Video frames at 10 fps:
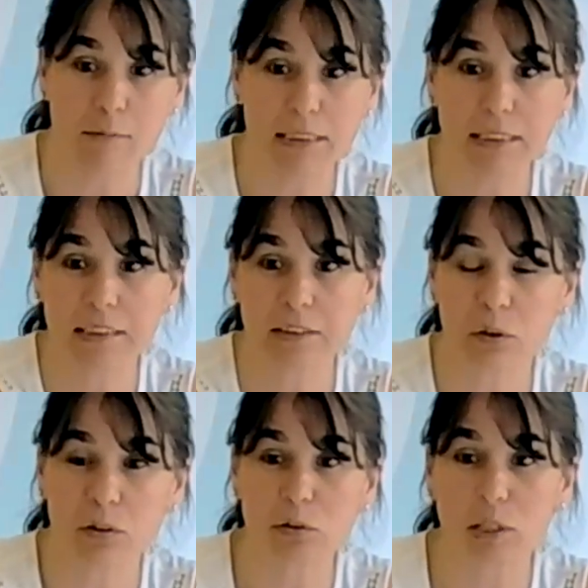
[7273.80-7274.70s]
but there is
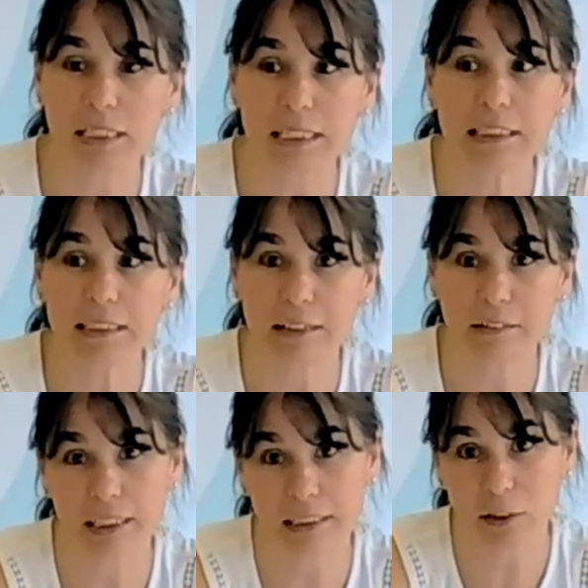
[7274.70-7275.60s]
also an
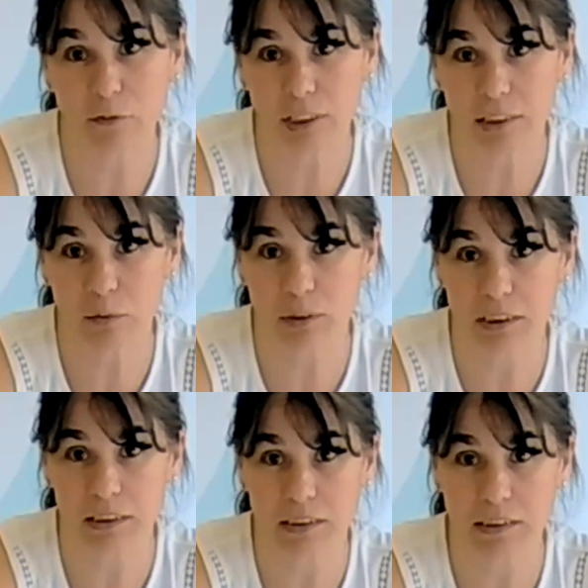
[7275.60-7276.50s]
indirect effect,
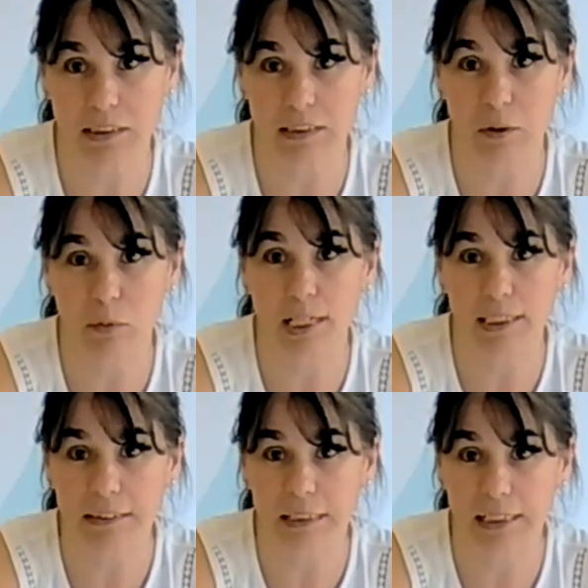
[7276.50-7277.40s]
which is the
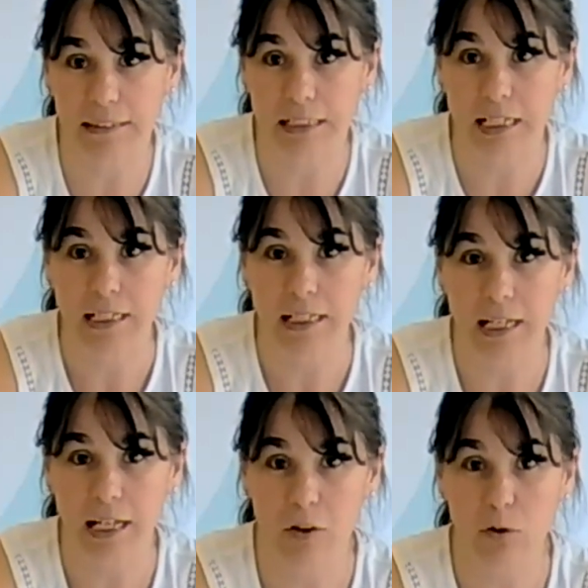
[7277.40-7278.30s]
one that
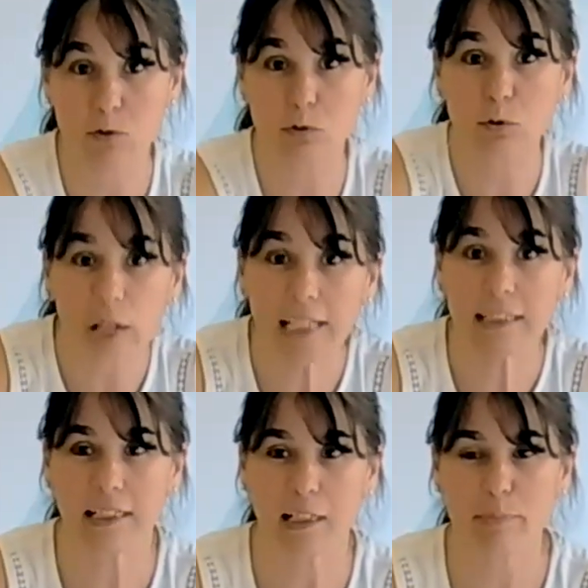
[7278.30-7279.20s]

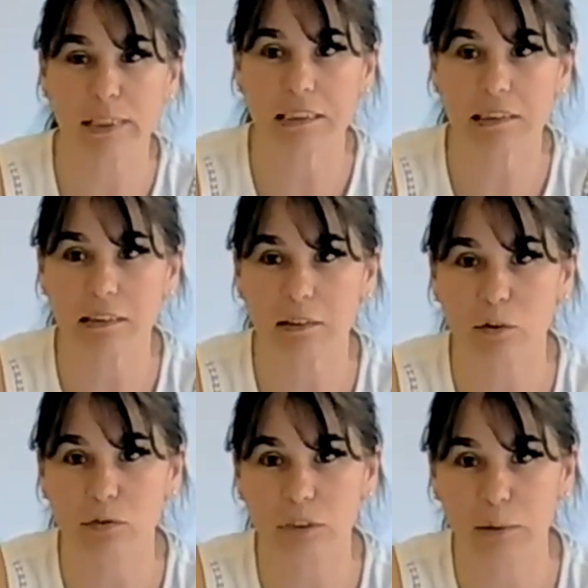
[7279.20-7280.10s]
constrains the capacity
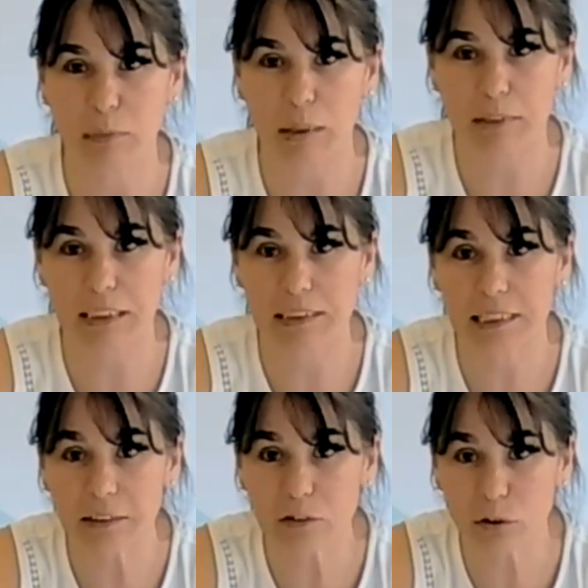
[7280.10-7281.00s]
of the public
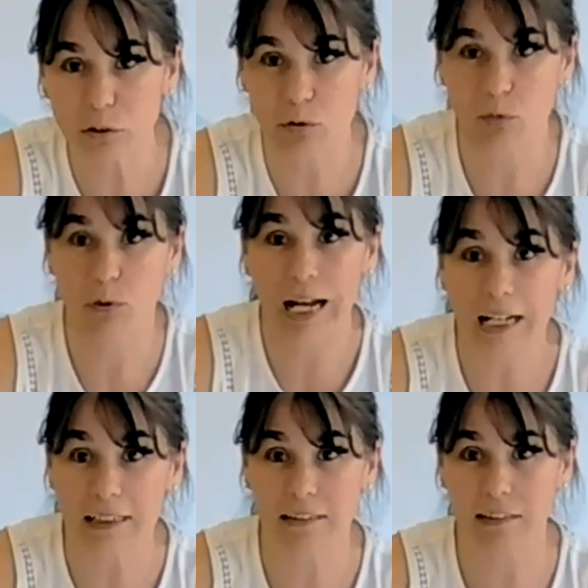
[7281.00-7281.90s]
sector to
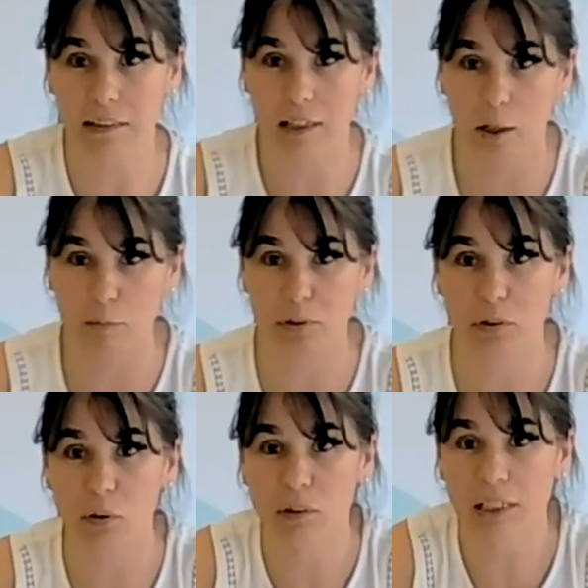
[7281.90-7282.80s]
act
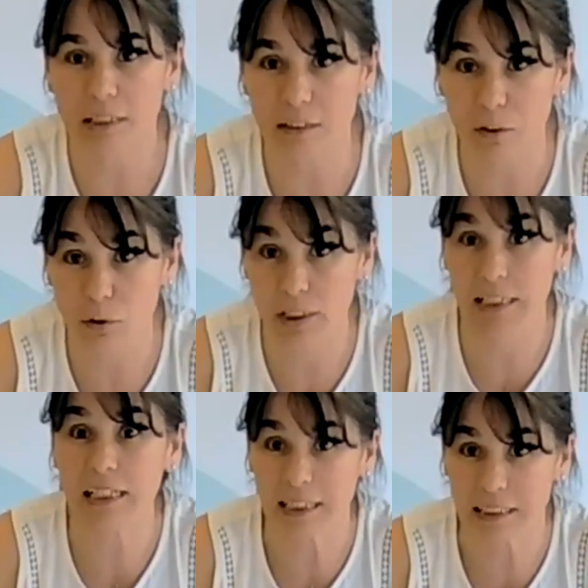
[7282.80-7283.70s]
upon
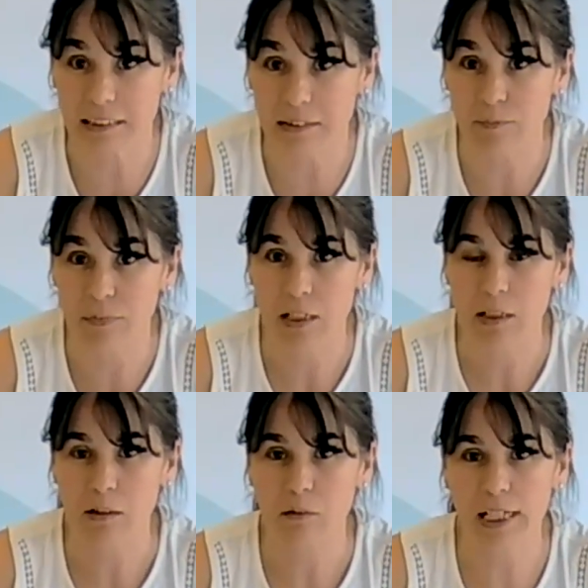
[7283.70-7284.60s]
other needs,
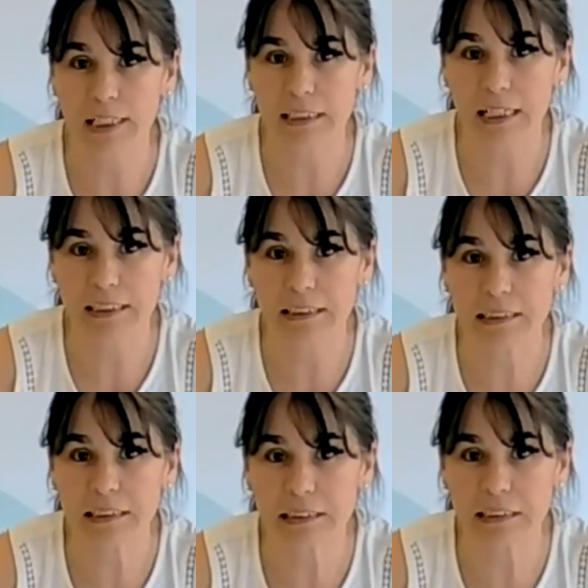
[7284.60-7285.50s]
right? And this
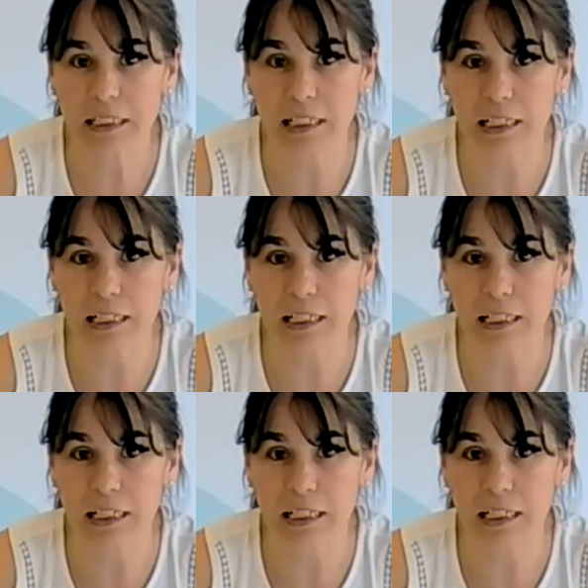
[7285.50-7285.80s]
is